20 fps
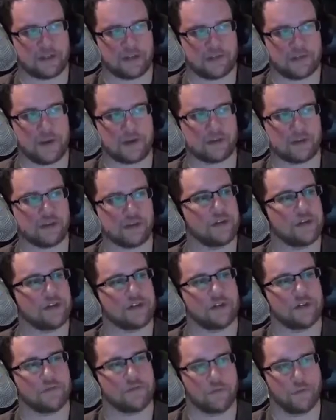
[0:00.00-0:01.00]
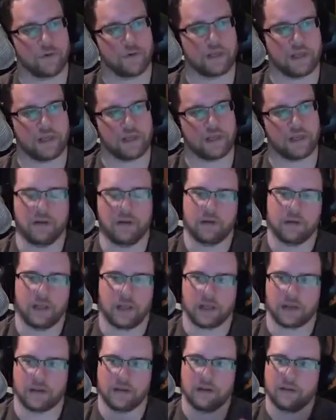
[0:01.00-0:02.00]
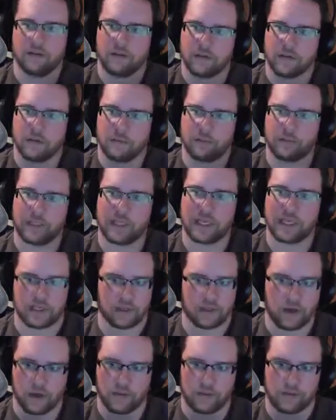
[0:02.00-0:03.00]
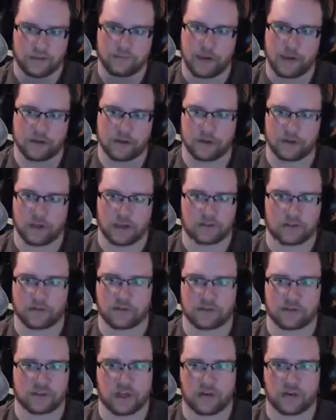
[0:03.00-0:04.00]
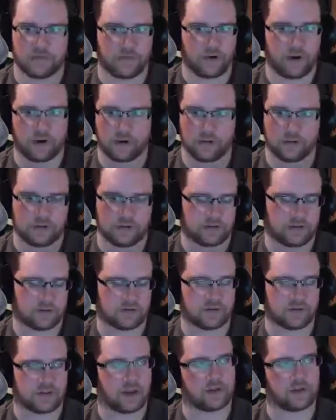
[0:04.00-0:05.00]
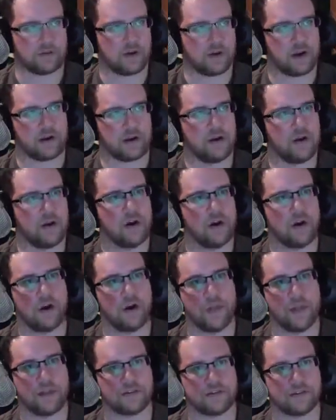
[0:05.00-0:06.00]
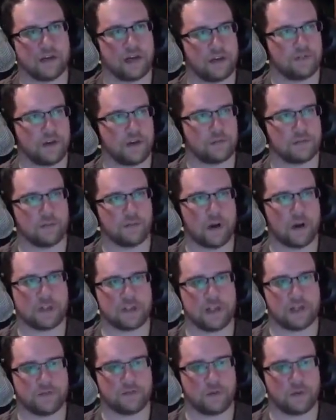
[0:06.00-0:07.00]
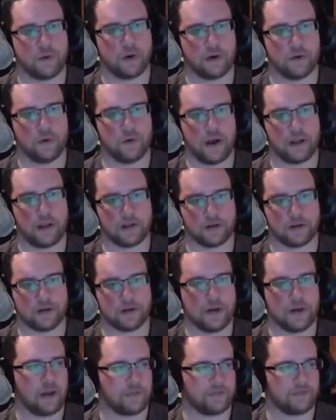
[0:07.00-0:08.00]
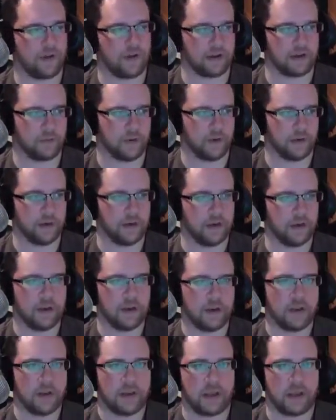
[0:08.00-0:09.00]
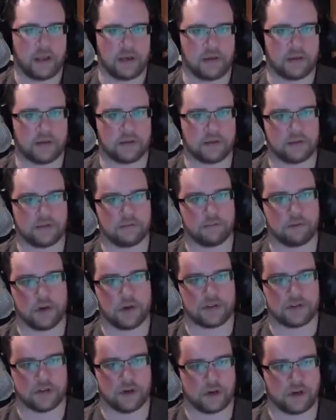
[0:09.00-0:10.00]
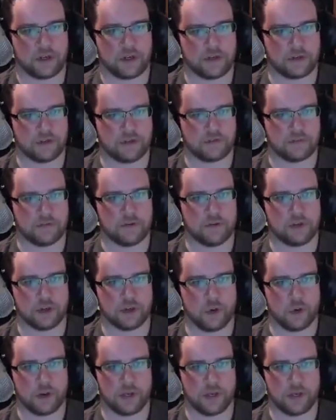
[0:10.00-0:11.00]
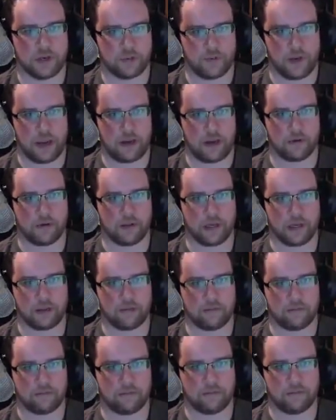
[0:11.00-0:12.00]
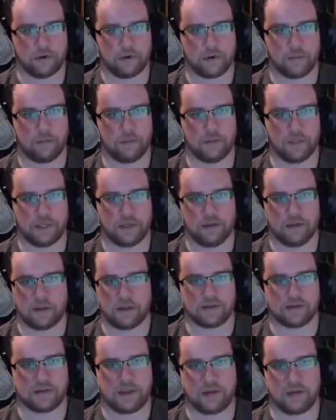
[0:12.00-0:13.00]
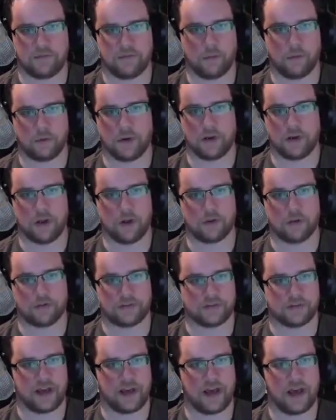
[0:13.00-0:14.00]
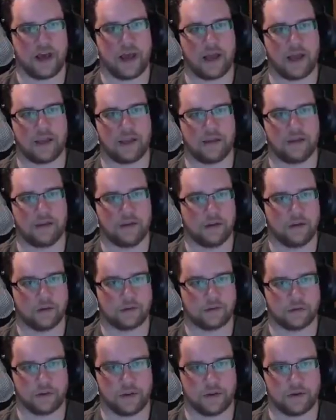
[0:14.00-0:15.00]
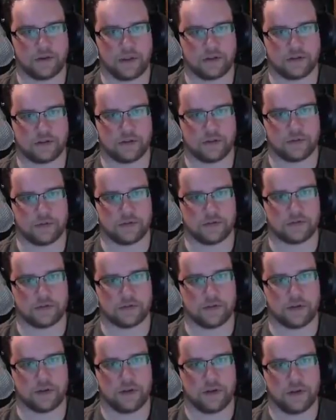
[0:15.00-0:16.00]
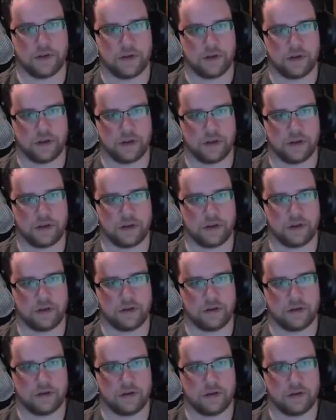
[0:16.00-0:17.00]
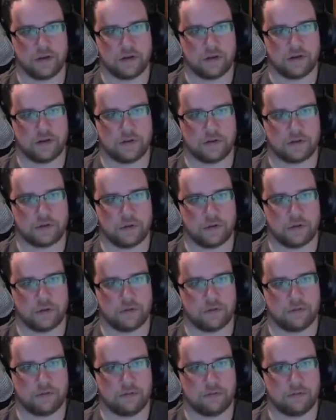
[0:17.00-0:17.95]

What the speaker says: Special Edition for Wii. Complete all the special extra stuff, audio soundtrack, all that stuff. I was watching it for quite a while and could not find one. And price charting's been showing it around for complete, let's say $40 is the high. Oh, sorry, that's loose. Sorry. So